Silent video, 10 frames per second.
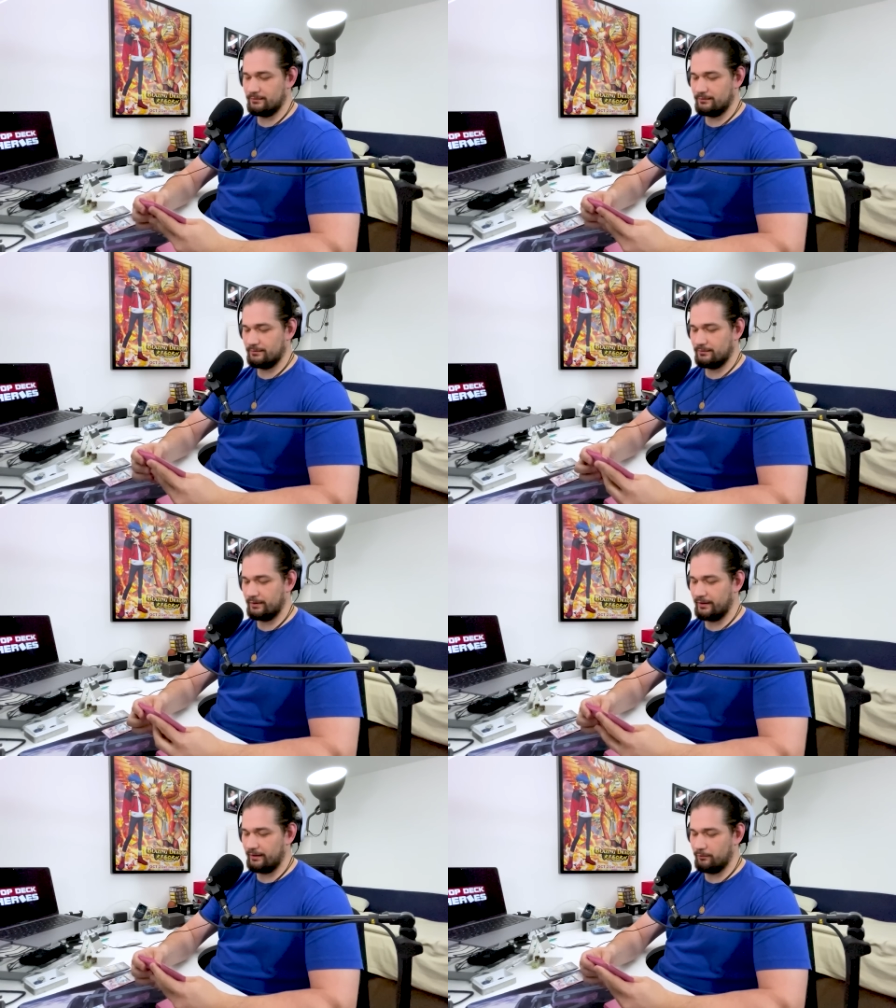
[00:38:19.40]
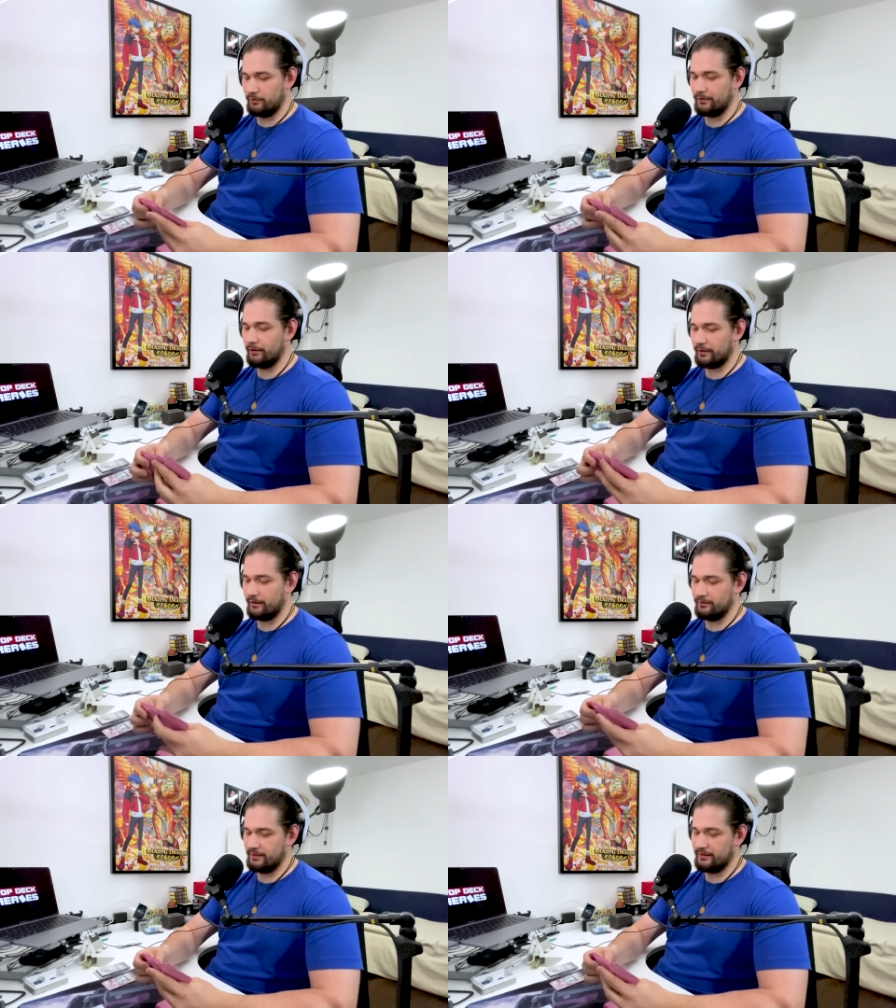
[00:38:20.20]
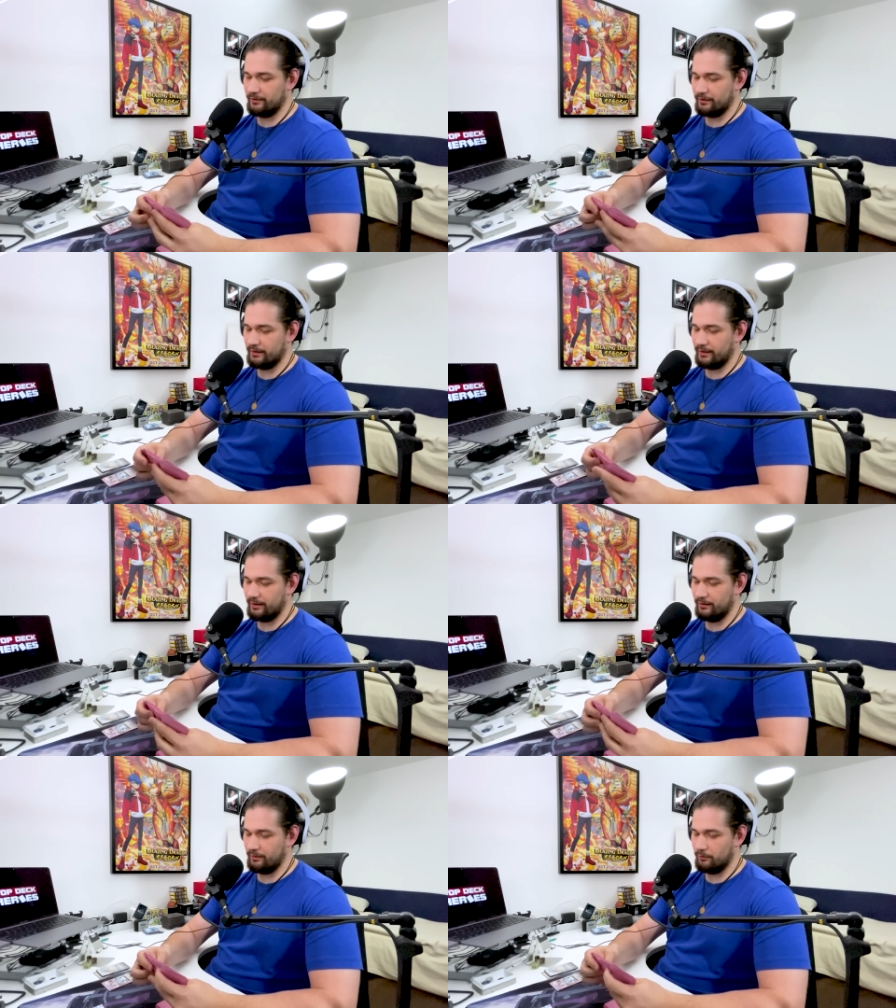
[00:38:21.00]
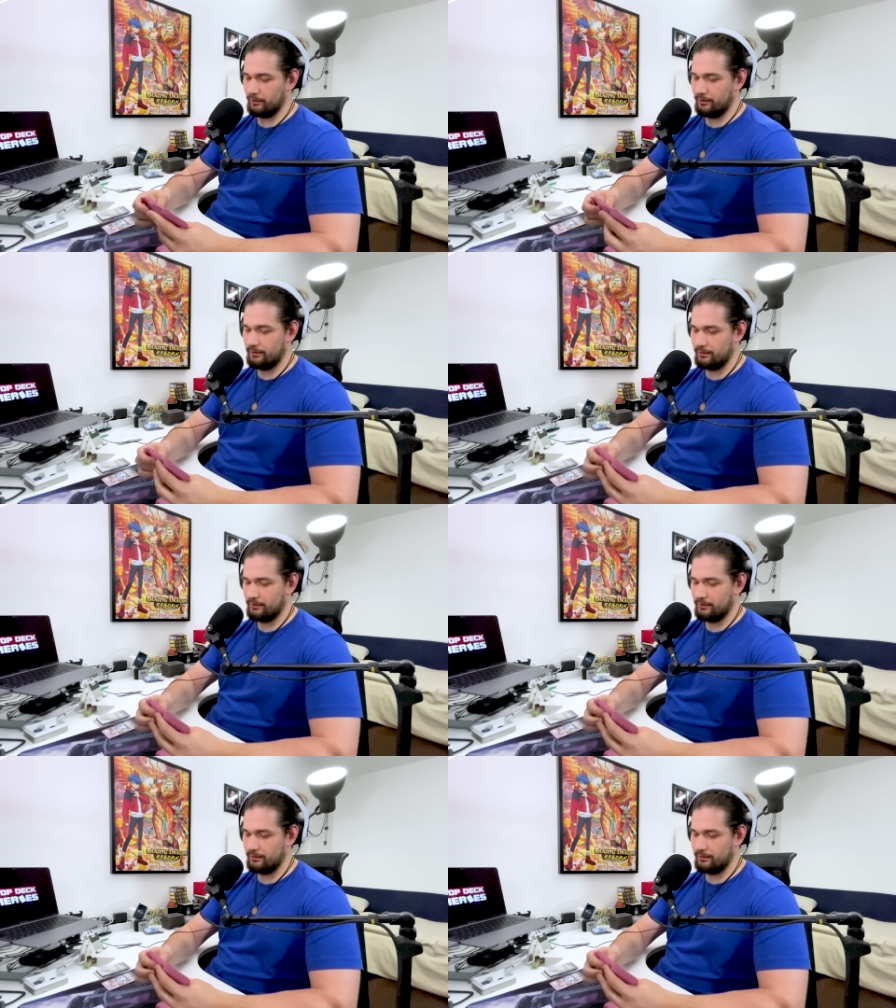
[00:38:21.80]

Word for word: And these are the and with no guarantee that you're going to get another one.